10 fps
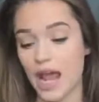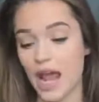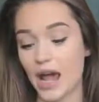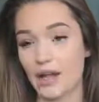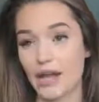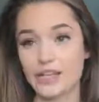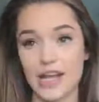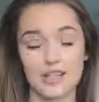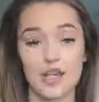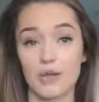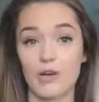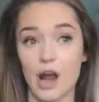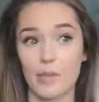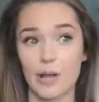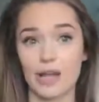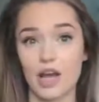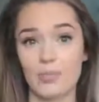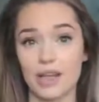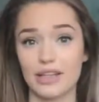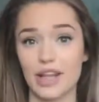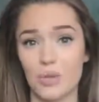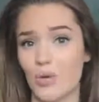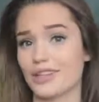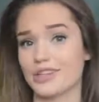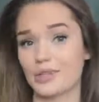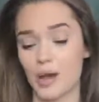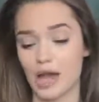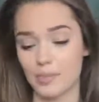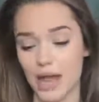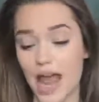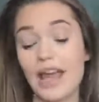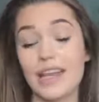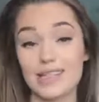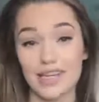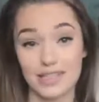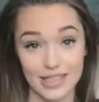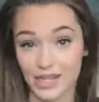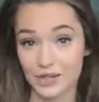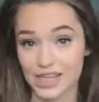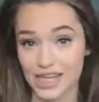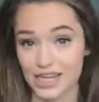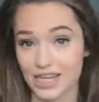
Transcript: and it takes off your eye makeup in like one swipe, and it doesn't irritate.